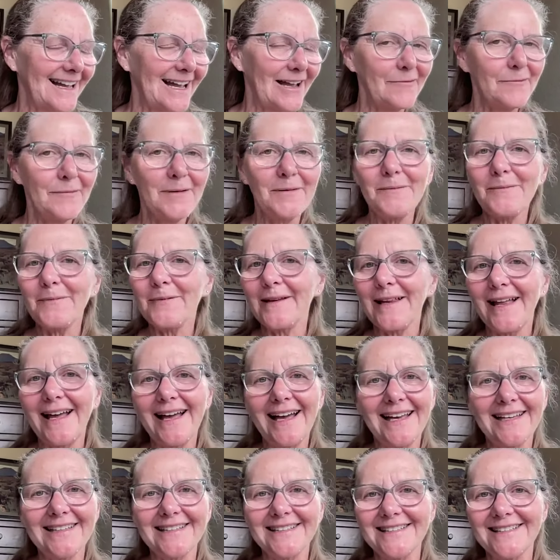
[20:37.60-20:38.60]
I've been
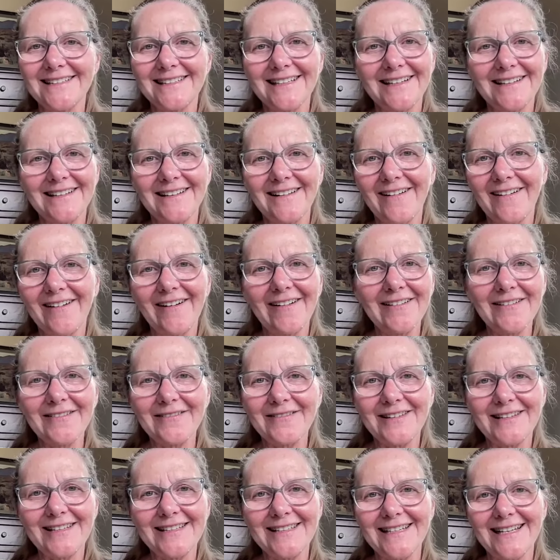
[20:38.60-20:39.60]
blessed that all
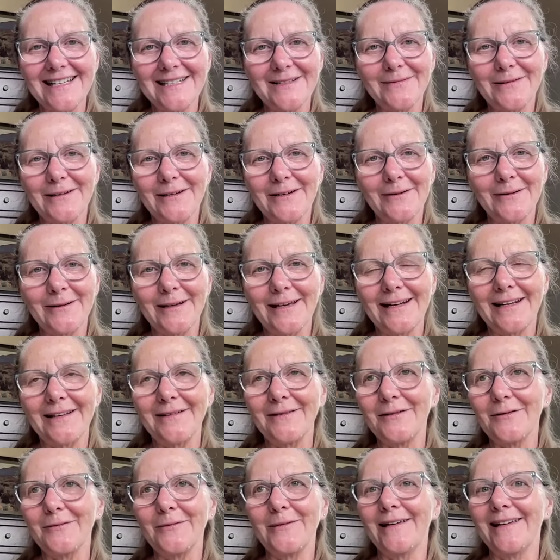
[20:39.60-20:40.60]
of this has been created
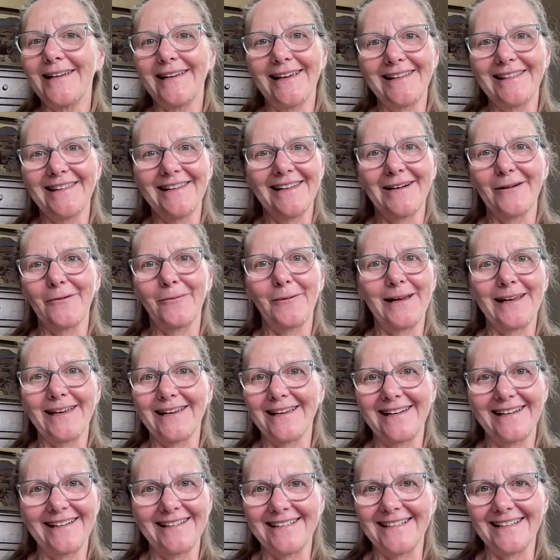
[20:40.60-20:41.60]
through me, and then
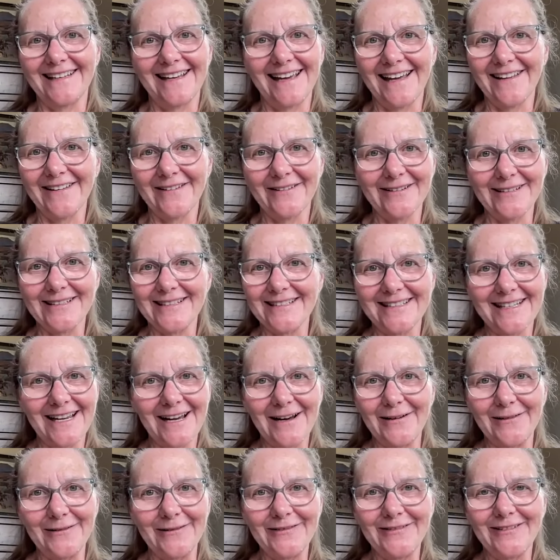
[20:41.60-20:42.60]
Awakening Together
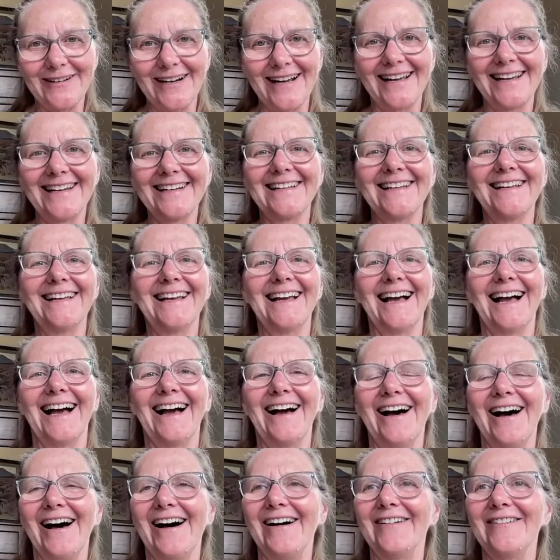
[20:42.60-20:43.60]
itself, right?
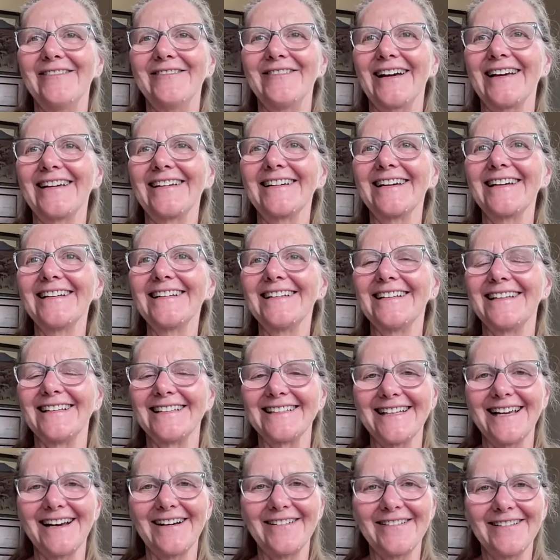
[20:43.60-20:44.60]
Oh my
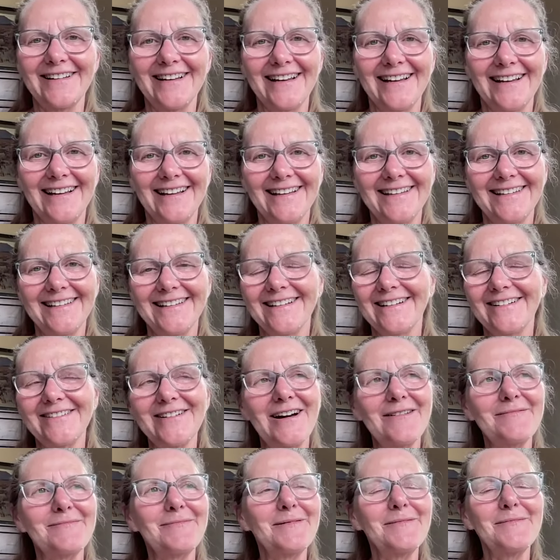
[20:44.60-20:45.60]
goodness. How, you know,
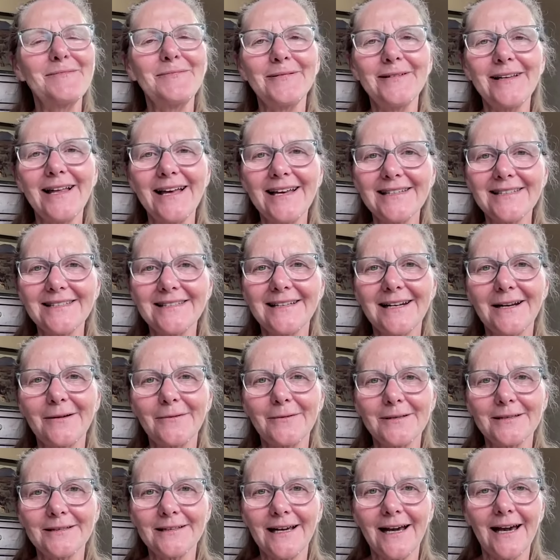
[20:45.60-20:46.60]
I've been blessed that I
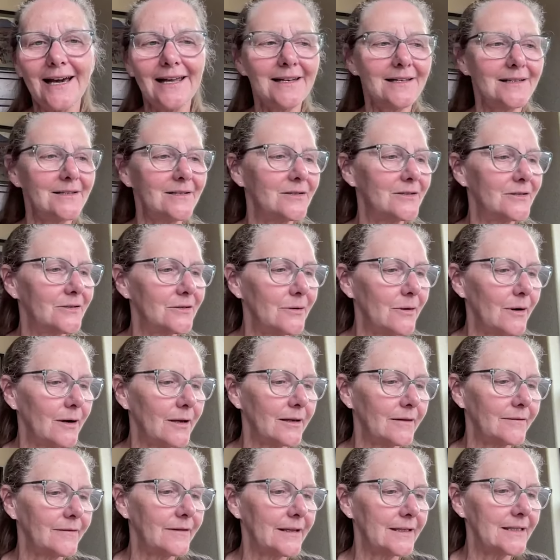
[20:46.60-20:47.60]
was guided to do
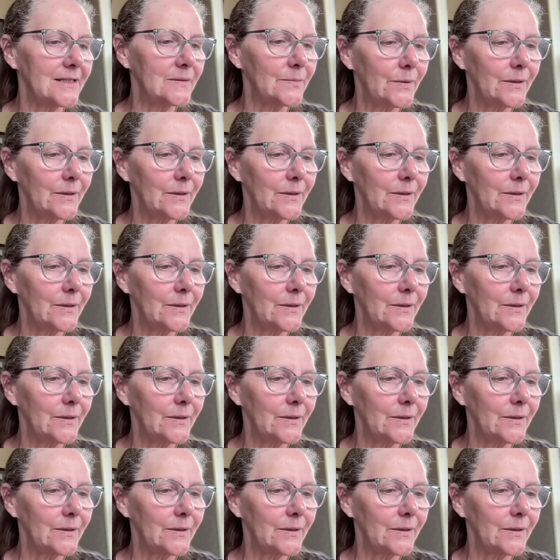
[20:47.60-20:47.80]
all of this.